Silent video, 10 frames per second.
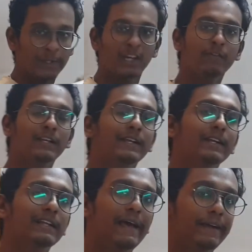here we need
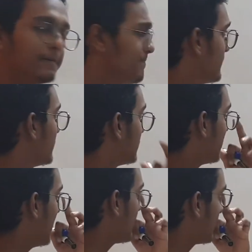a diagram,
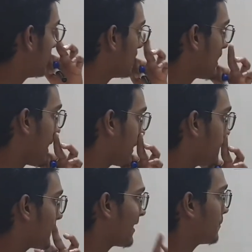and the
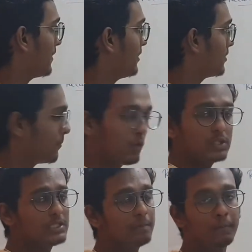diagram can be the
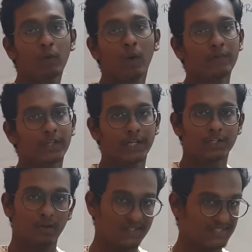most simple one we can
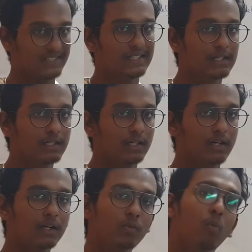draw is a cylinder,
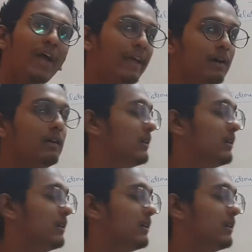a wire,